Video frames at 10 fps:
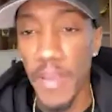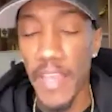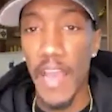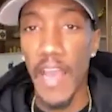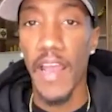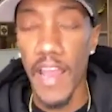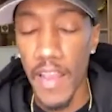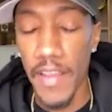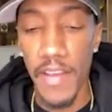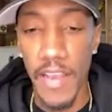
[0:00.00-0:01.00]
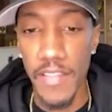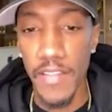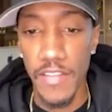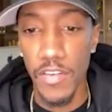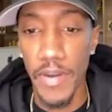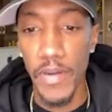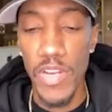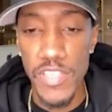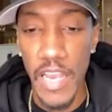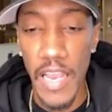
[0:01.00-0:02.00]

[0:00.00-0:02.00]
I think that's a great question.